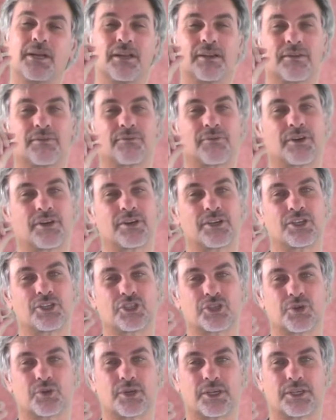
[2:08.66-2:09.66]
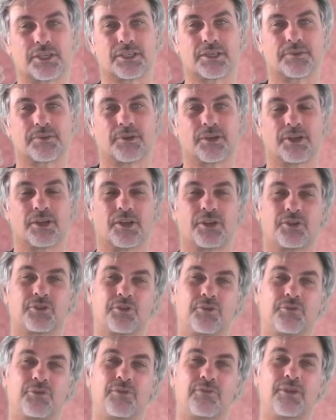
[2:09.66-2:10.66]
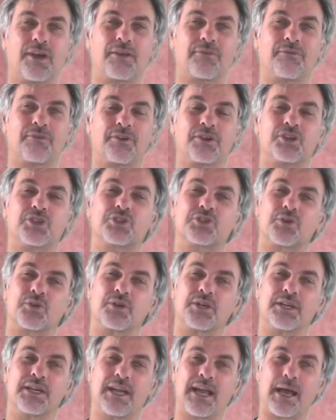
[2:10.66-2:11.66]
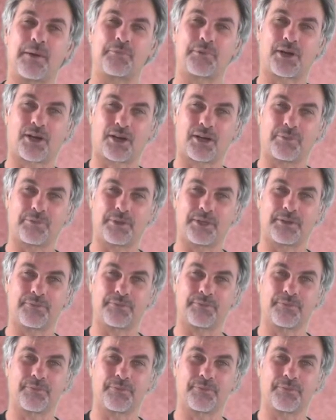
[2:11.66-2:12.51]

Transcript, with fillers: is very short. So if you've got very short nap carpet,